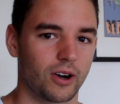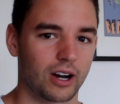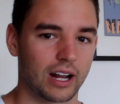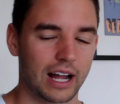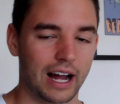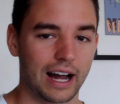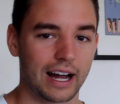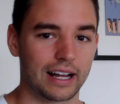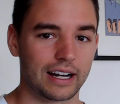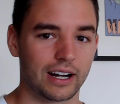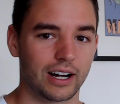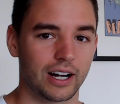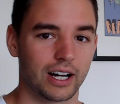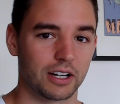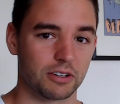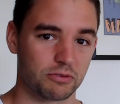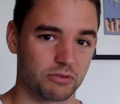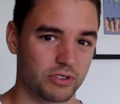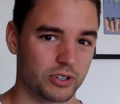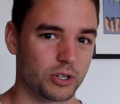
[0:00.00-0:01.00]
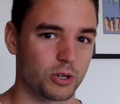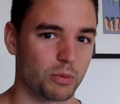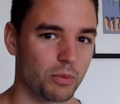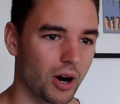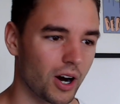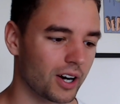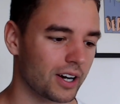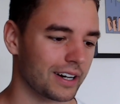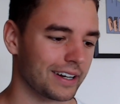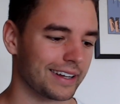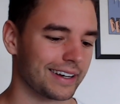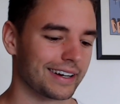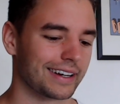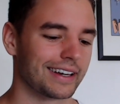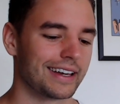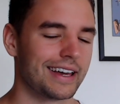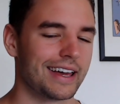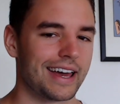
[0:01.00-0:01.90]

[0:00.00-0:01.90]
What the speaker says: a guide on video marketing.